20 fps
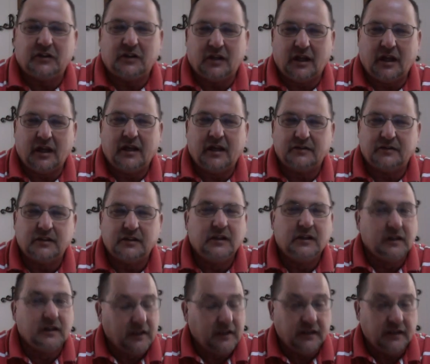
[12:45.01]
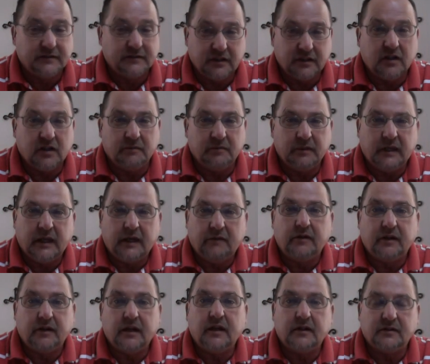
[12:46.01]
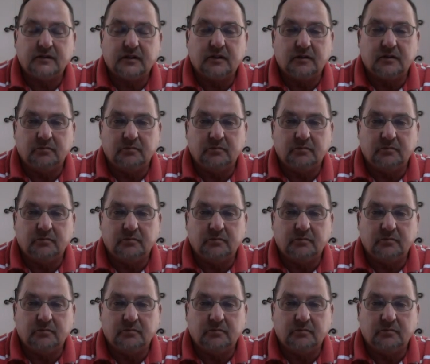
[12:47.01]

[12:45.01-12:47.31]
last, it's going to be evident, and it's